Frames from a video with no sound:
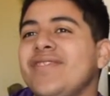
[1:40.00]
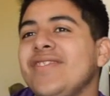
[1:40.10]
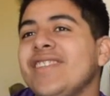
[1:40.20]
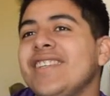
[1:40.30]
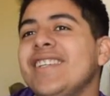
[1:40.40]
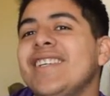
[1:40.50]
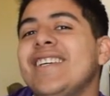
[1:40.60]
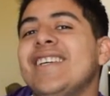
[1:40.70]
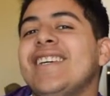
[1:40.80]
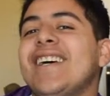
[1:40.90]
you feeling?
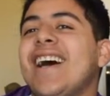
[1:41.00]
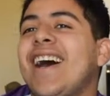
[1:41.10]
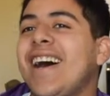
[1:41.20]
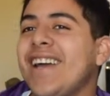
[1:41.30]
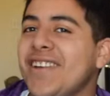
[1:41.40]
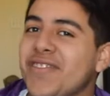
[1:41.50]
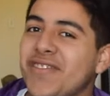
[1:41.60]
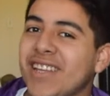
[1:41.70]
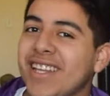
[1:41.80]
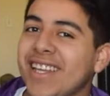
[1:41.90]
I am
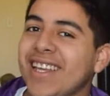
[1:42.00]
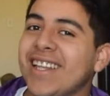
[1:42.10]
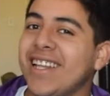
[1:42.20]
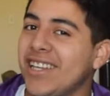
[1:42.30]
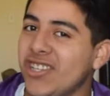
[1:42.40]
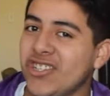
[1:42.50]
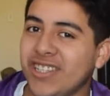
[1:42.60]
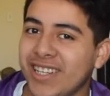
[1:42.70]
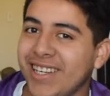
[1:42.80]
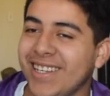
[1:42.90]
feeling like
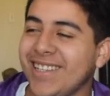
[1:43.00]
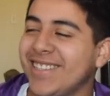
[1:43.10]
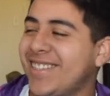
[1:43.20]
shit.